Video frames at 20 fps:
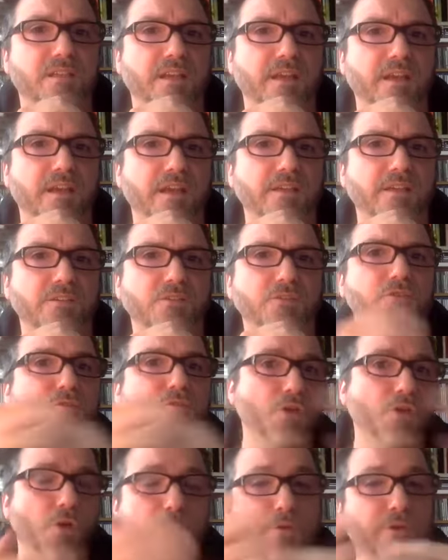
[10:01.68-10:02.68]
during
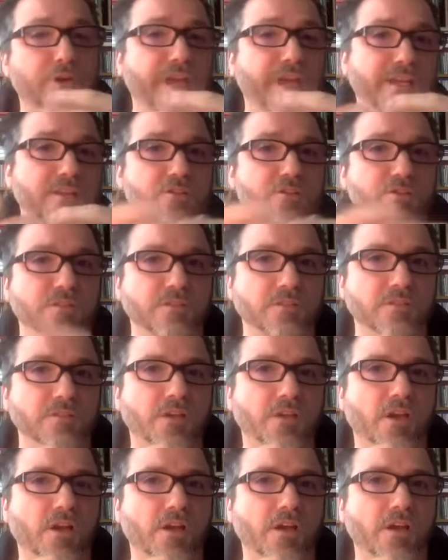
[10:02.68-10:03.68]
the occupation
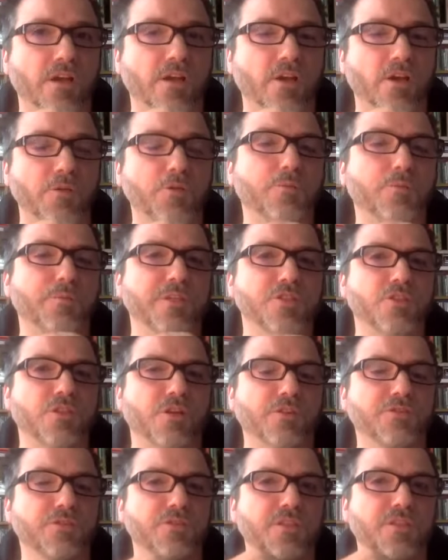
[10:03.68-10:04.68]

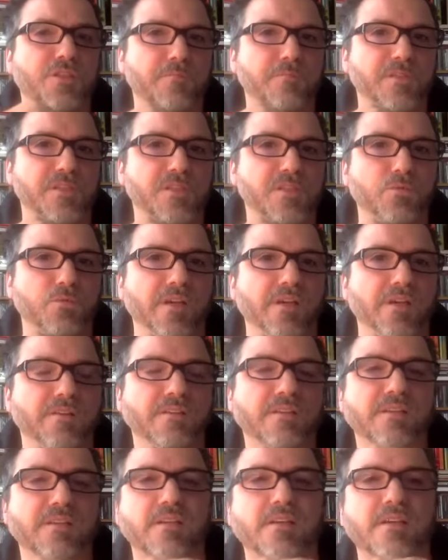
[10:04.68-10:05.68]
of Syntagma Square.
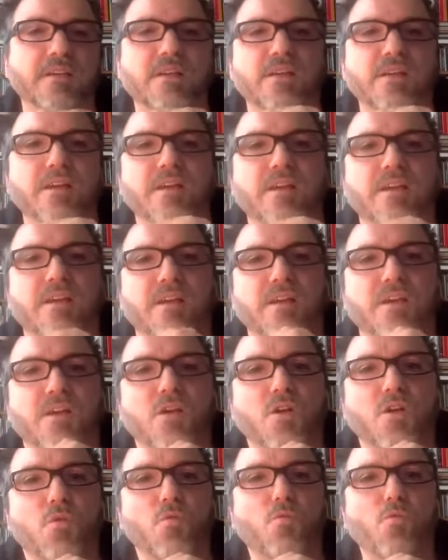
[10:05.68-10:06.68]

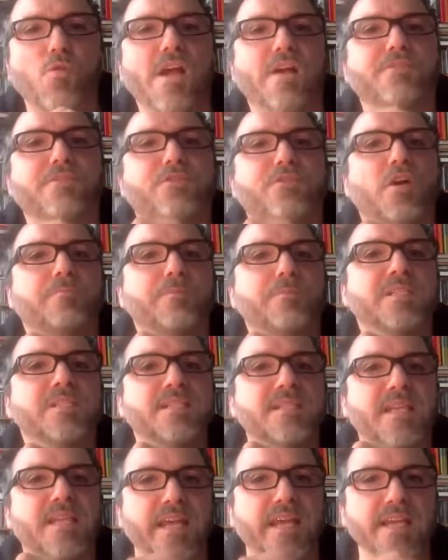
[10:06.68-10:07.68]
We have not
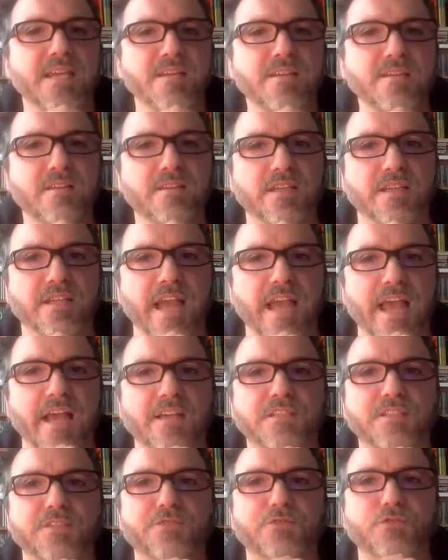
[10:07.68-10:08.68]
maintained an
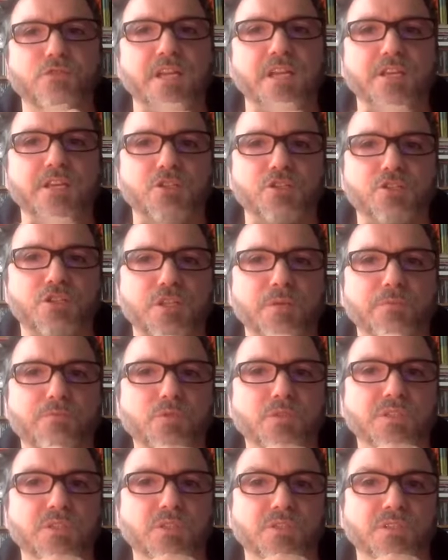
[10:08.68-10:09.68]
active relationship
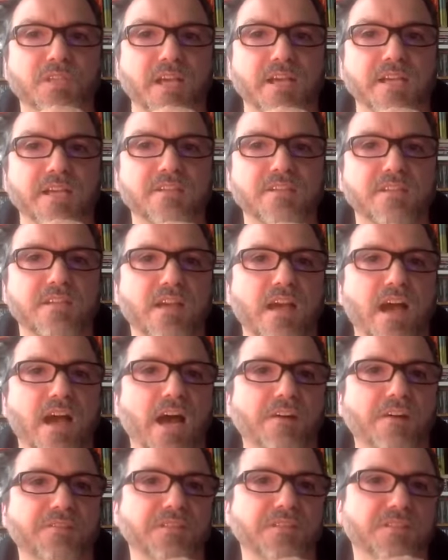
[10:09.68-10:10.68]
with society
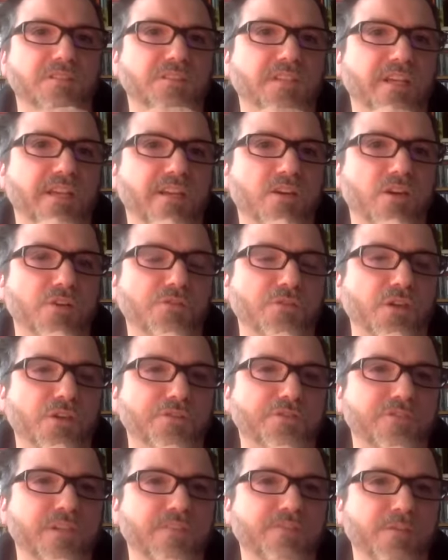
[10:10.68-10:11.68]
after the takeover
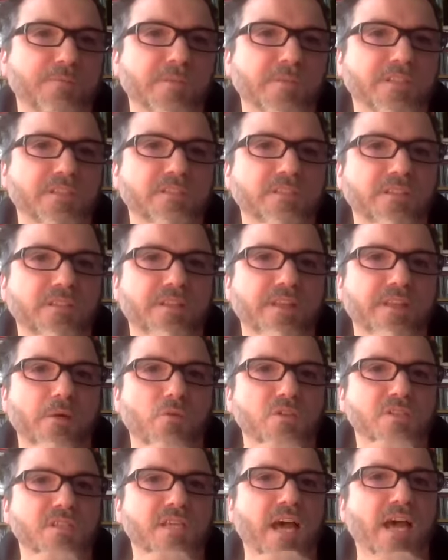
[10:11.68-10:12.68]
of government. There
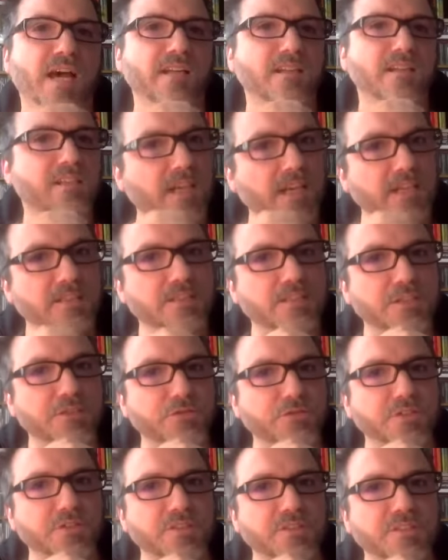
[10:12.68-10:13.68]
was hardly any
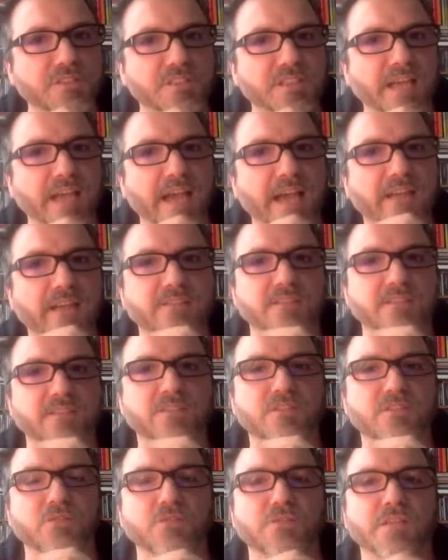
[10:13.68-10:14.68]
difference in
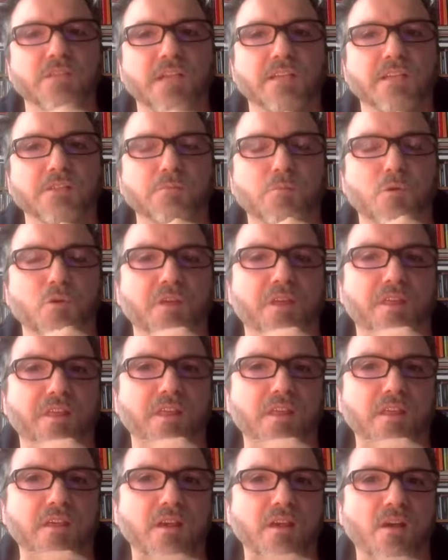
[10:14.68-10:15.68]
acting to Nea
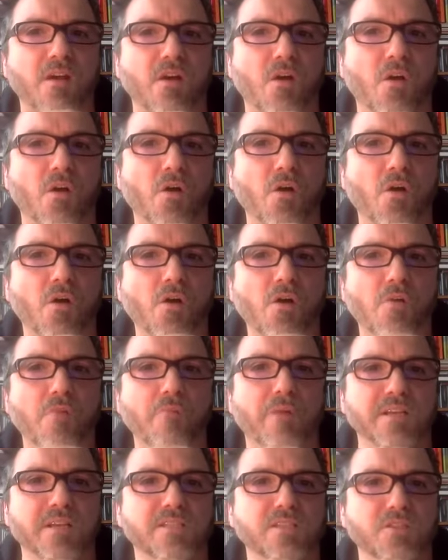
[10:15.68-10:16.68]
Demokratia or
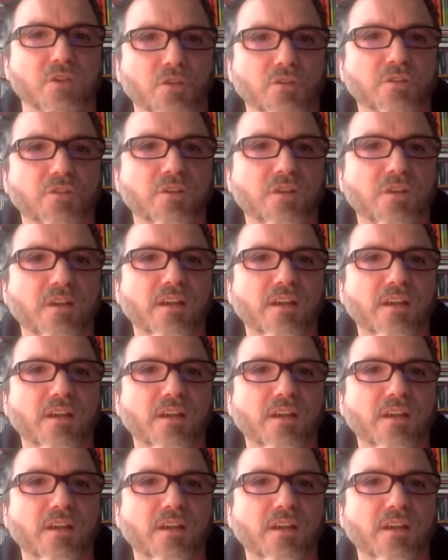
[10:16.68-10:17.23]
PASOK.